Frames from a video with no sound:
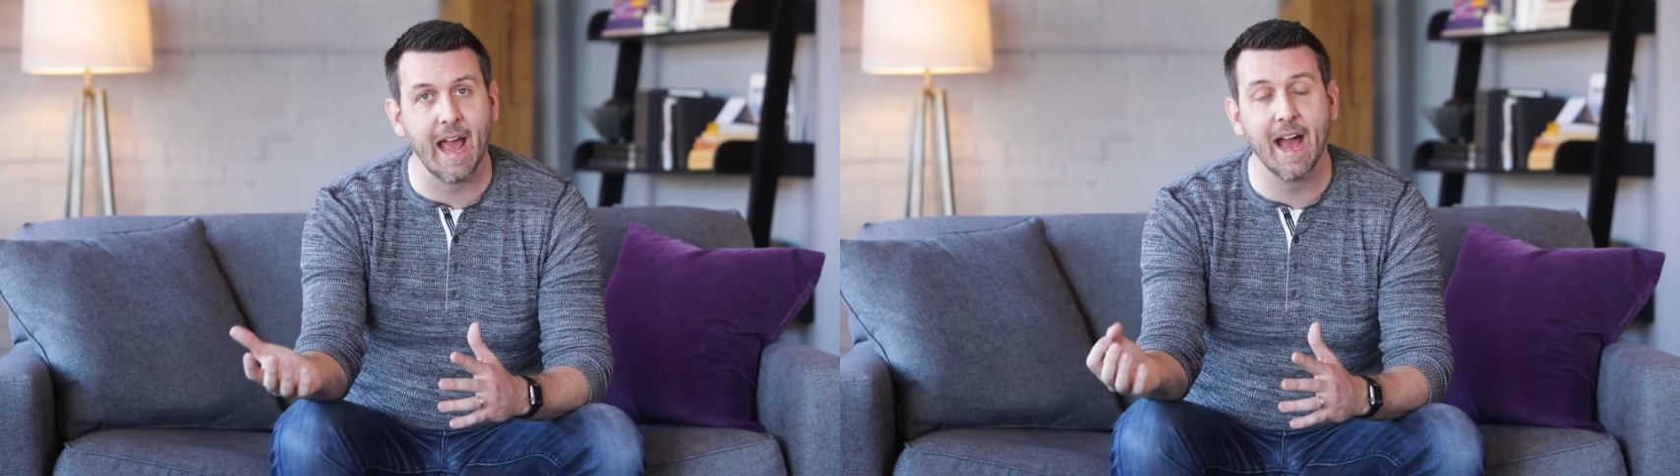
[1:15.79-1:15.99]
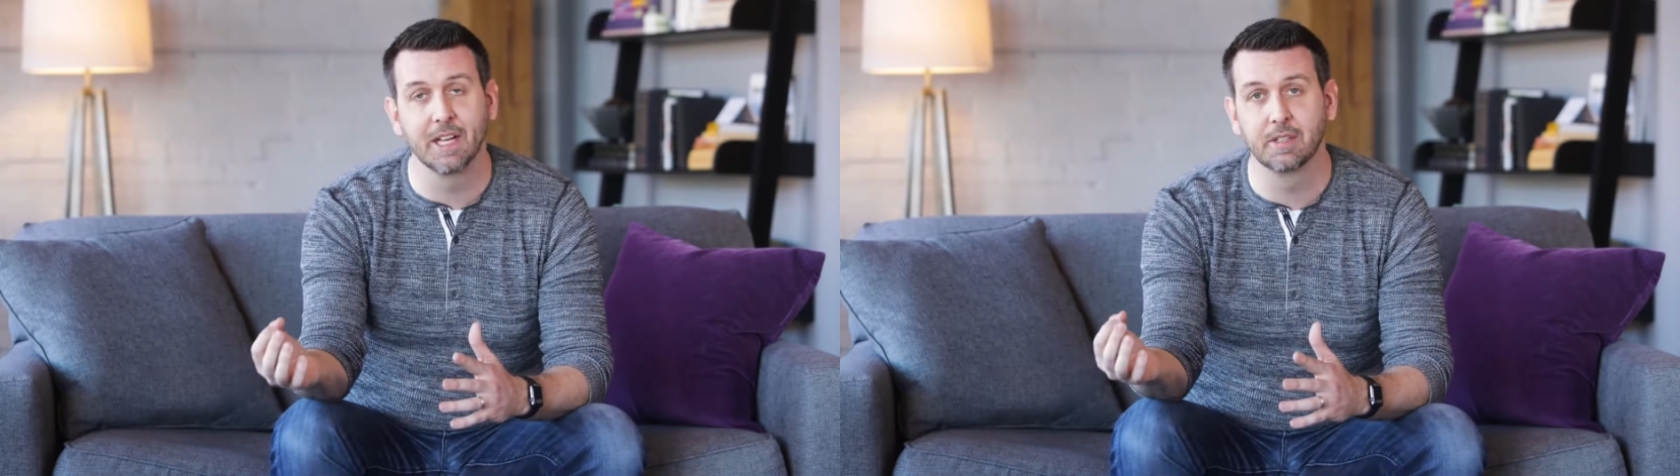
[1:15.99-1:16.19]

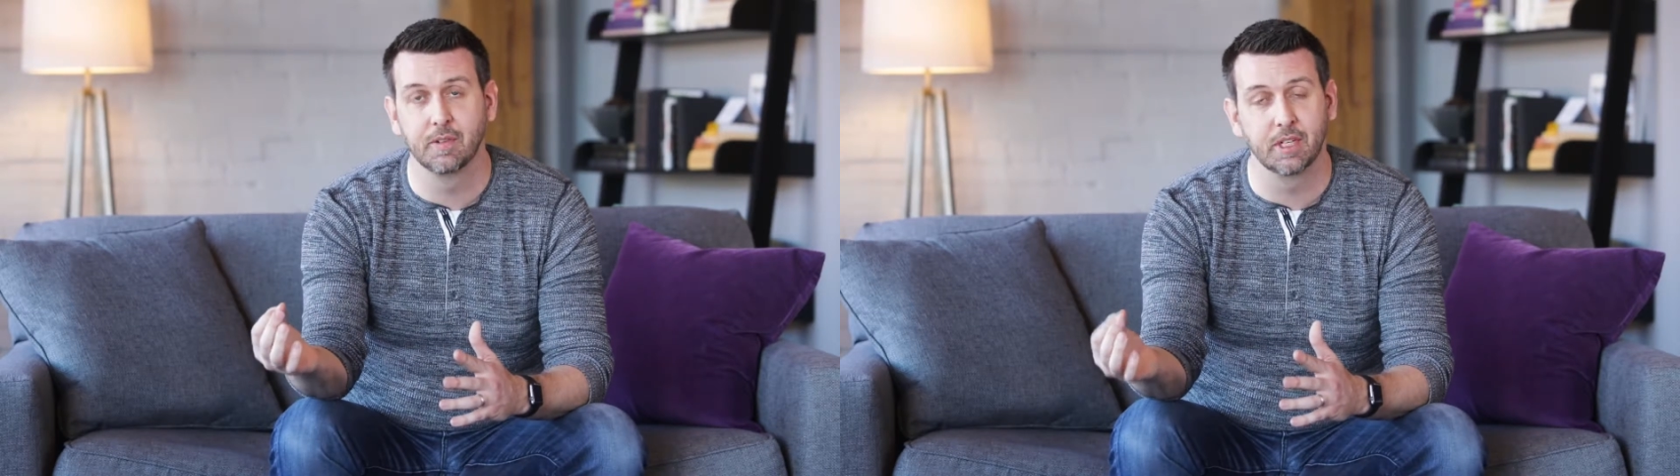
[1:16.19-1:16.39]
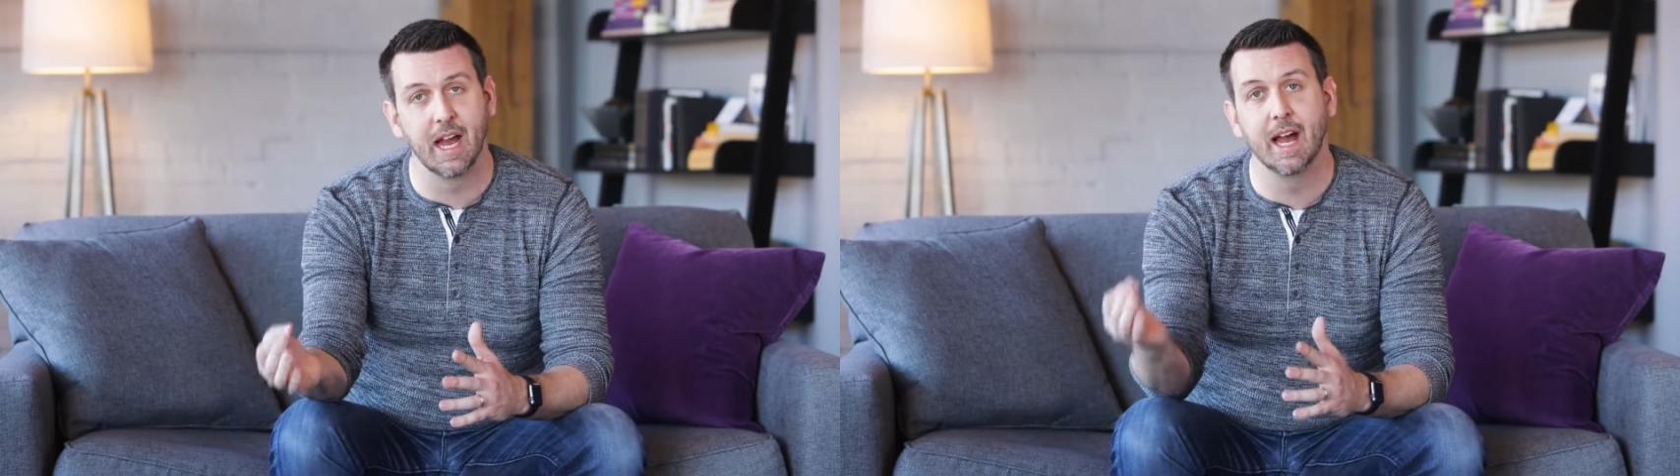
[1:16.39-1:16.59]
ask
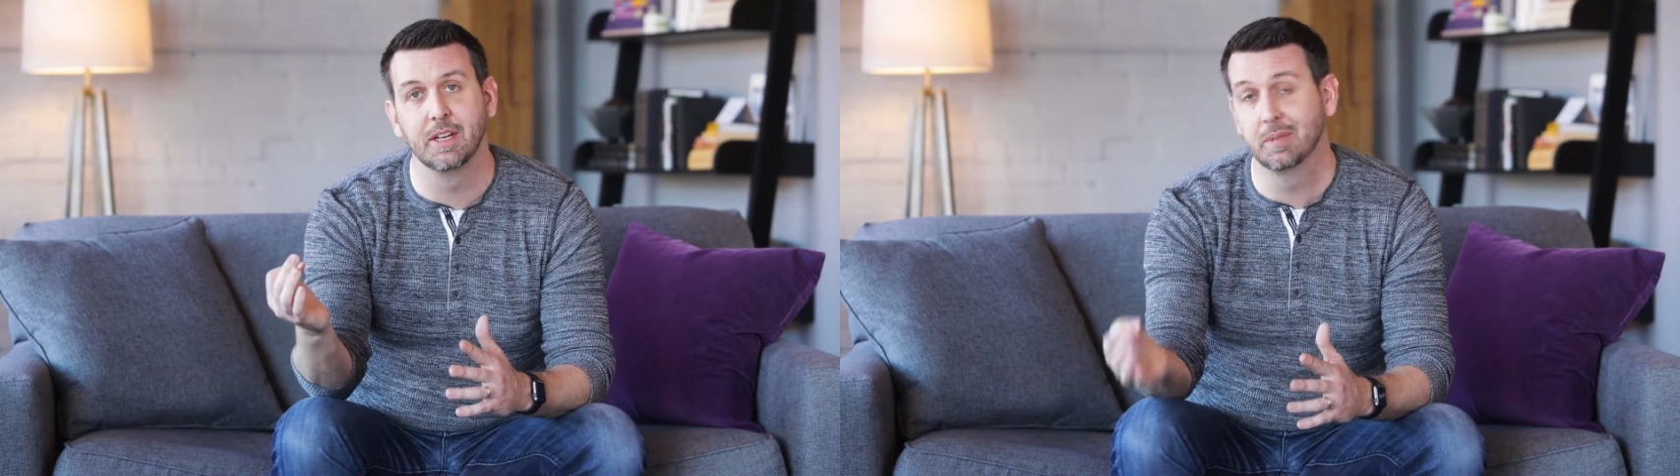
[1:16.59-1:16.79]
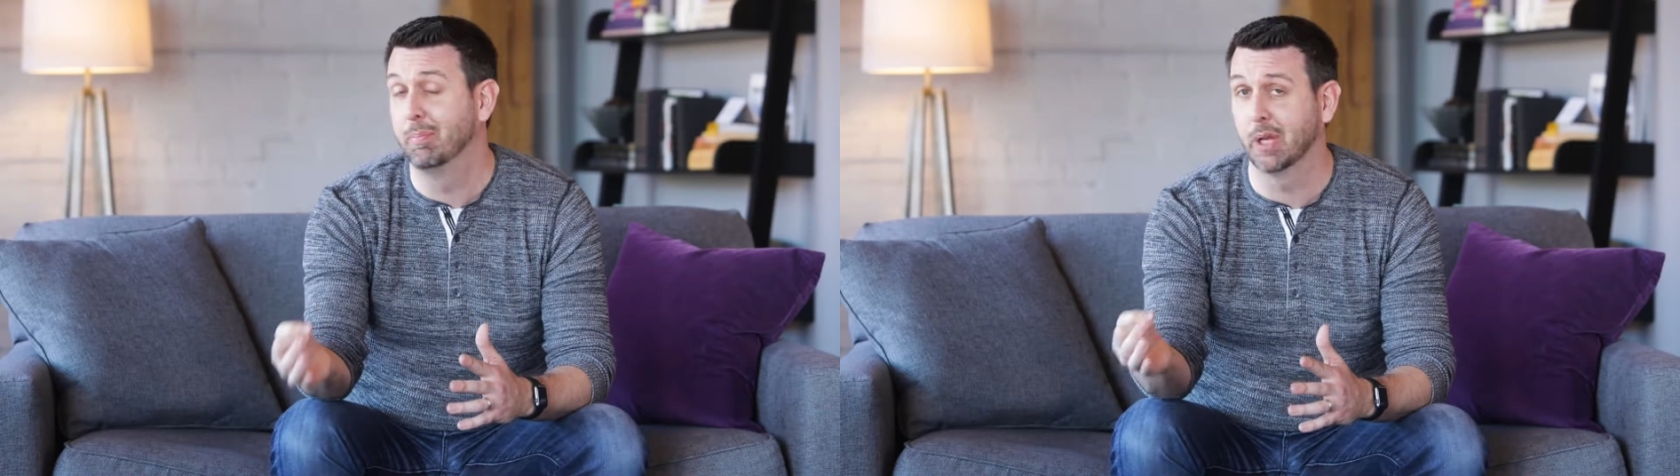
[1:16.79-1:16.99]
for
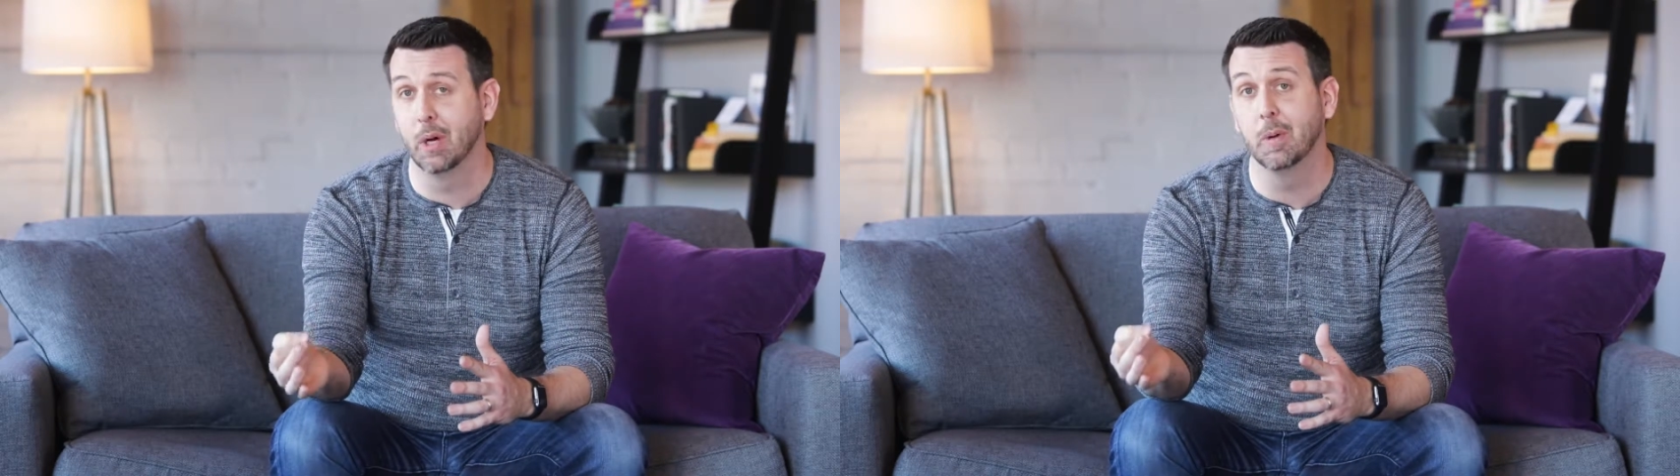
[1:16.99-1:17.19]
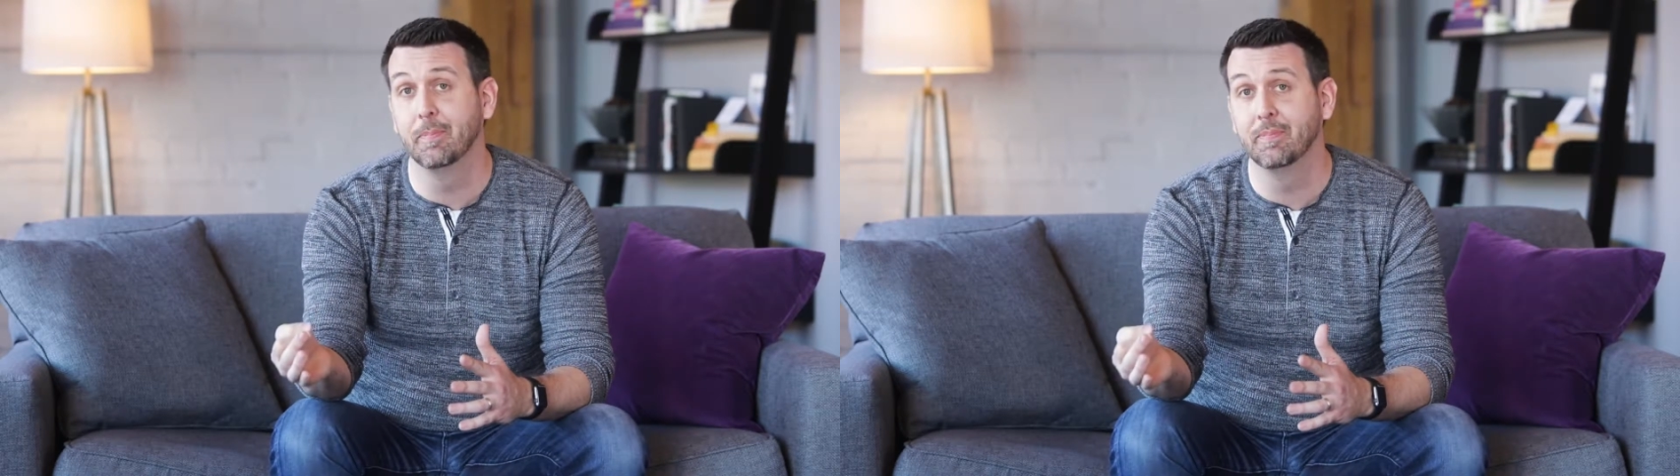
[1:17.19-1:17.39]
God to blow.